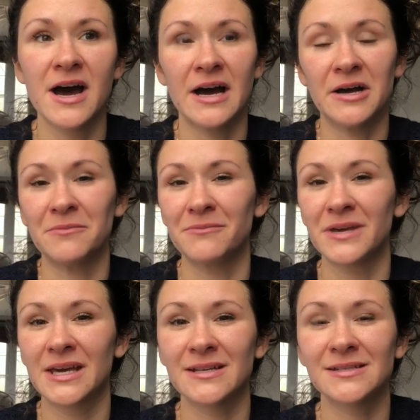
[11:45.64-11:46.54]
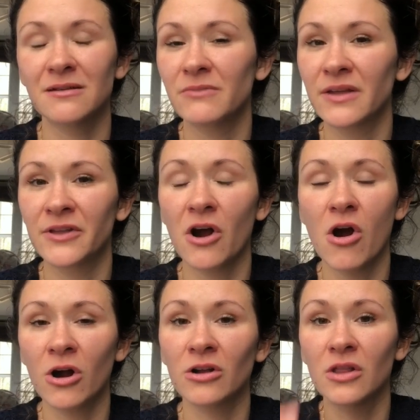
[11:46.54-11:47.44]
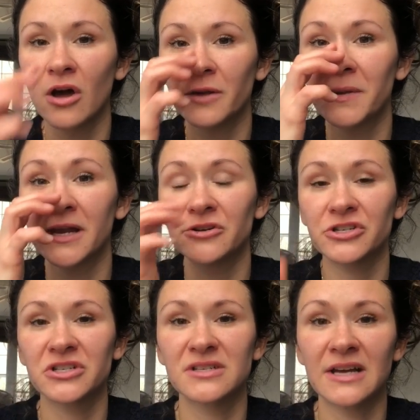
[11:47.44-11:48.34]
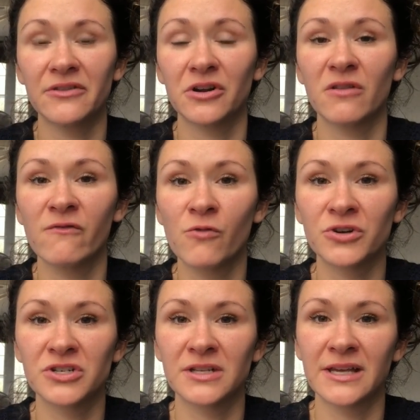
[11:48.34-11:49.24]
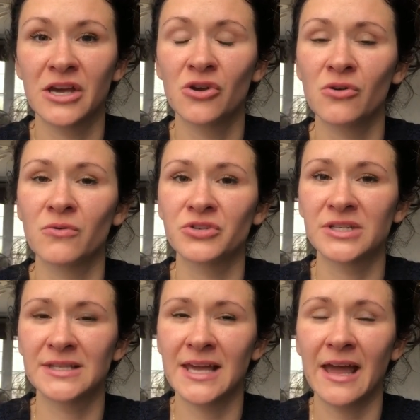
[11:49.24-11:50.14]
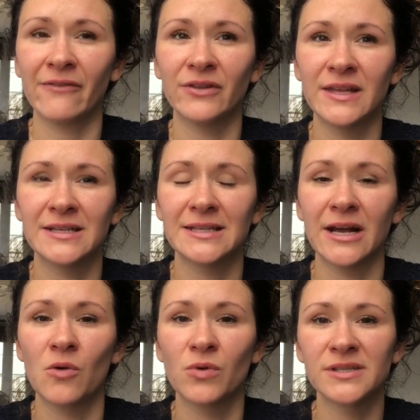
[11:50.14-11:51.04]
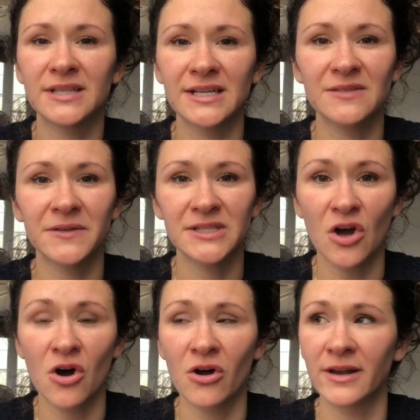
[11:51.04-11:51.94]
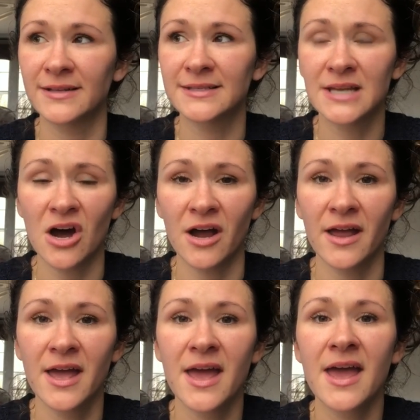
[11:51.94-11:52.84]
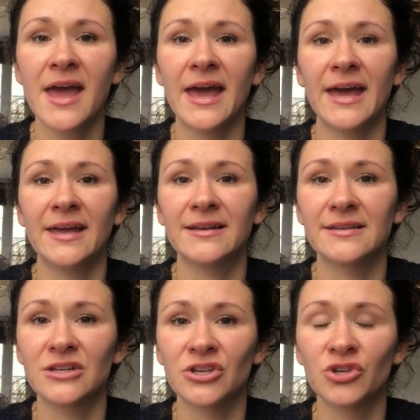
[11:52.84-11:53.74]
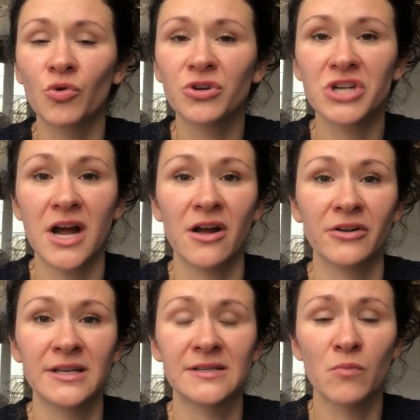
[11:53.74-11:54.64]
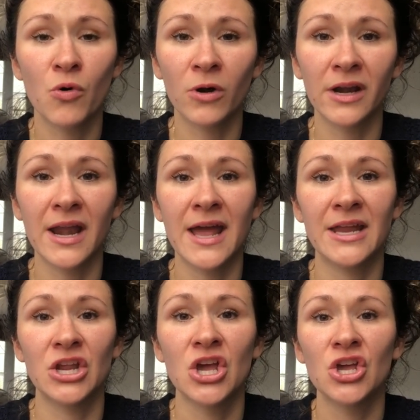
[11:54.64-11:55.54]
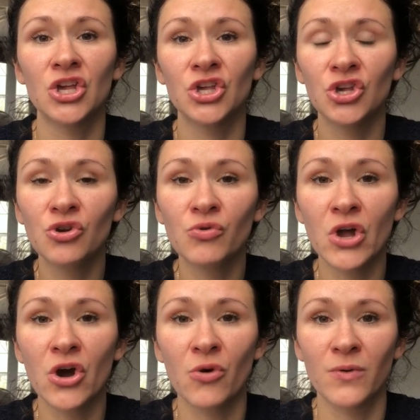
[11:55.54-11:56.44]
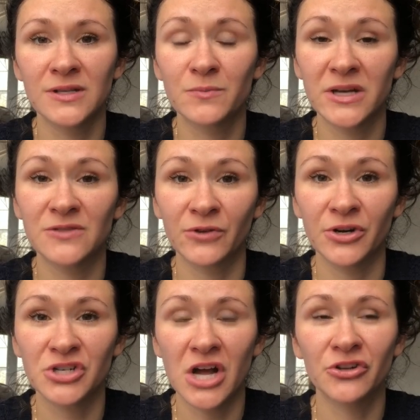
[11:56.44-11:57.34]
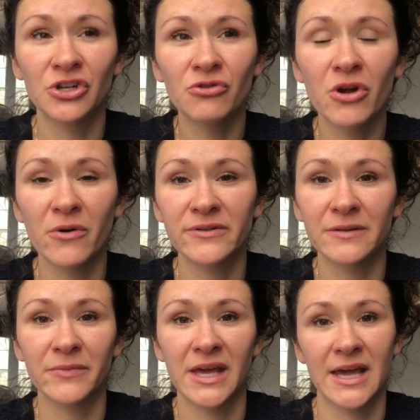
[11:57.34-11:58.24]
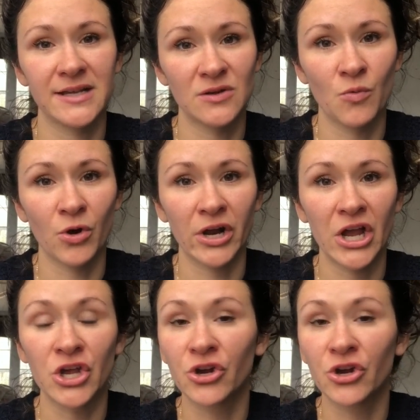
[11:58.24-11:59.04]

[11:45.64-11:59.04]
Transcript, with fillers: Um, because some there are a lot of pediatricians out there, unfortunately, who just think everything's like a one size fits all, and it's not. And your child is important, and you know what's best for your child. You know if something isn't working.